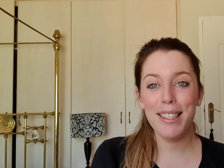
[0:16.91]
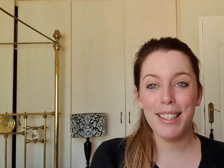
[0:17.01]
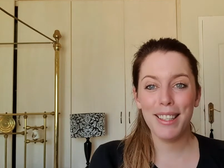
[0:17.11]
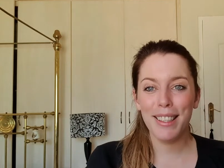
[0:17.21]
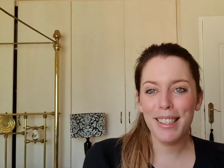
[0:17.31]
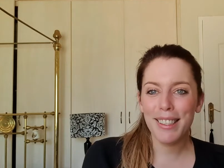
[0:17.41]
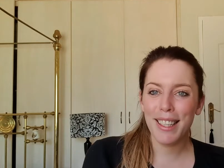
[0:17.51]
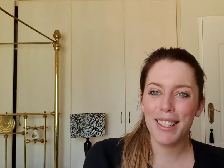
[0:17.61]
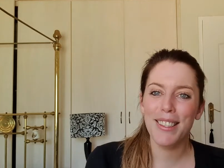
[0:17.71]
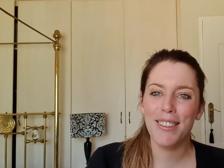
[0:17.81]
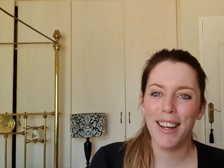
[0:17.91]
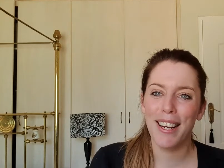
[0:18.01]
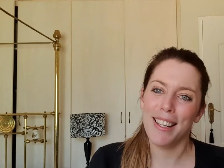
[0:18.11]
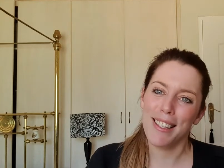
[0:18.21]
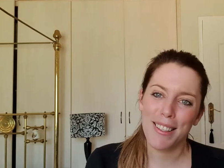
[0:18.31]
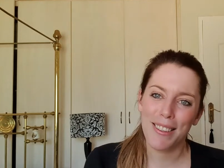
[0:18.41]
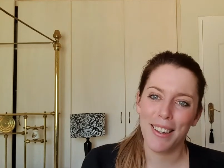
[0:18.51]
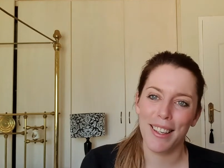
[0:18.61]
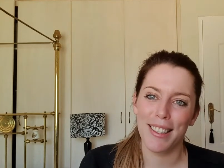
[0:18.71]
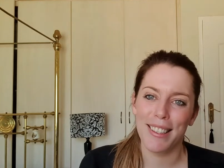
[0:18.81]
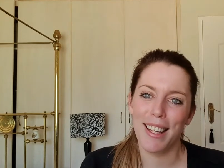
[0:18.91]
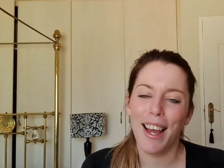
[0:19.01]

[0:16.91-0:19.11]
so let's get straight into it.